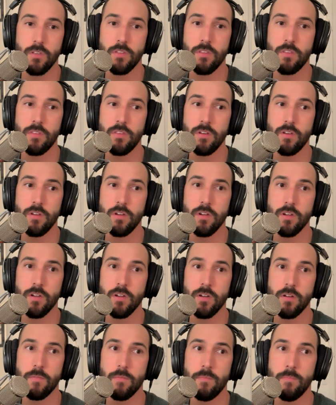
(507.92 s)

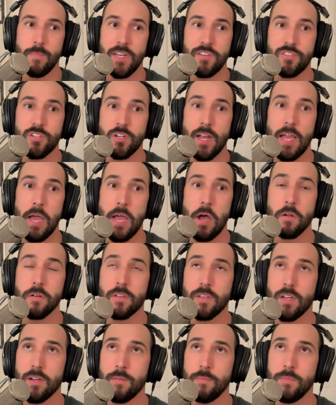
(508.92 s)
the measured
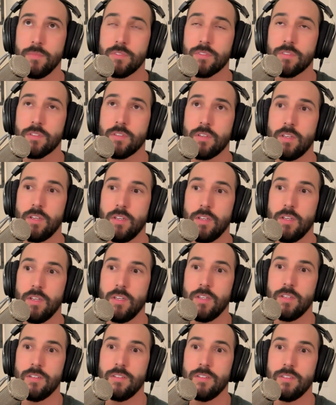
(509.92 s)
outcomes
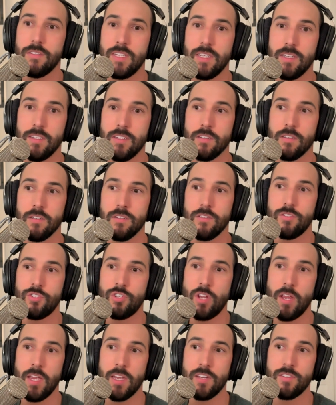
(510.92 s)
didn't
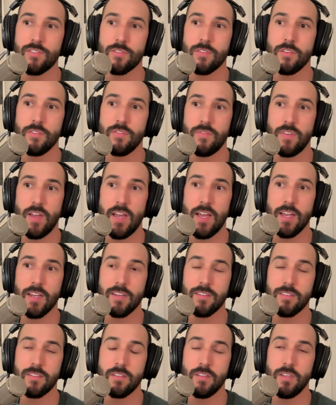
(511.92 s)
change or
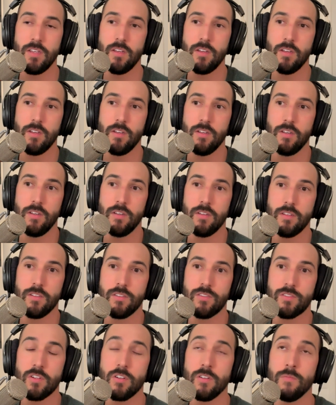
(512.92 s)
affect
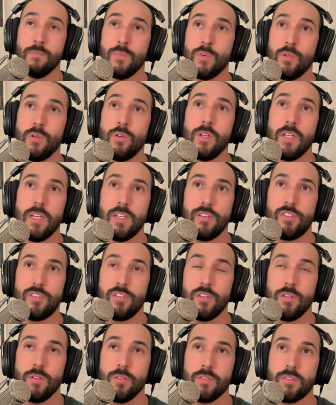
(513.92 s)
certain mood
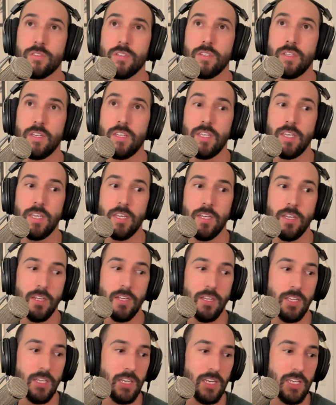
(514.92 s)
issues
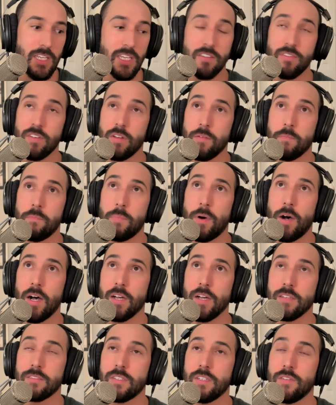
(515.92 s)
in any given
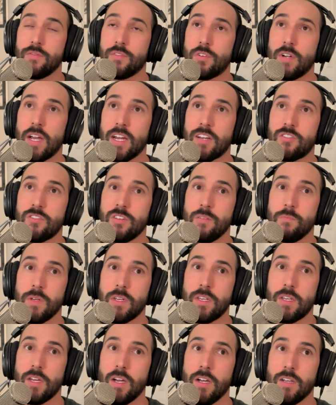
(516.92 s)
positive direction
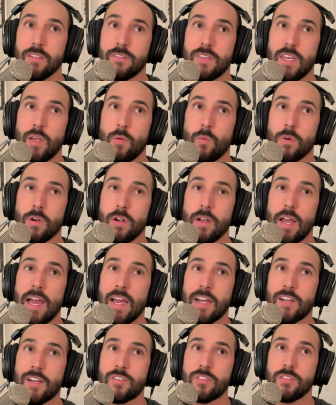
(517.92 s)
because they weren't
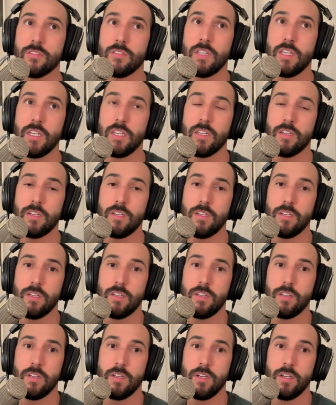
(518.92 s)
actually
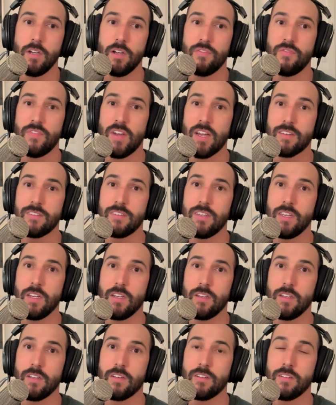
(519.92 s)

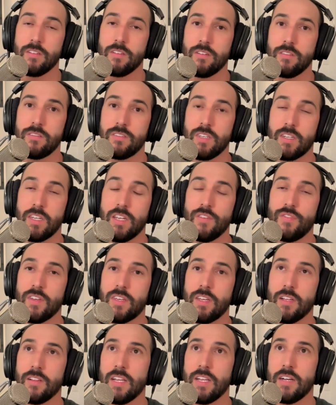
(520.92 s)
affecting
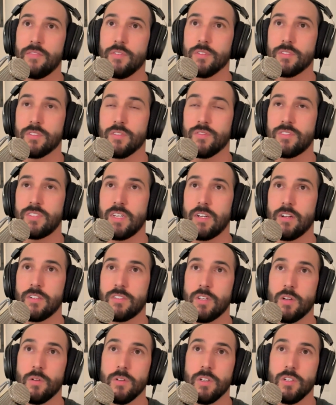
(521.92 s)
significant levels of
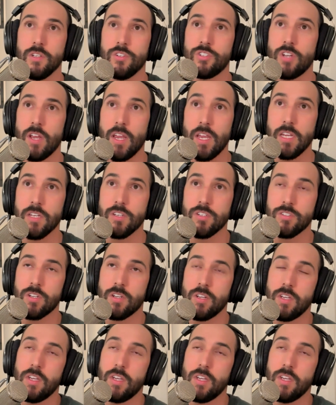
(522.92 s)
serotonin change.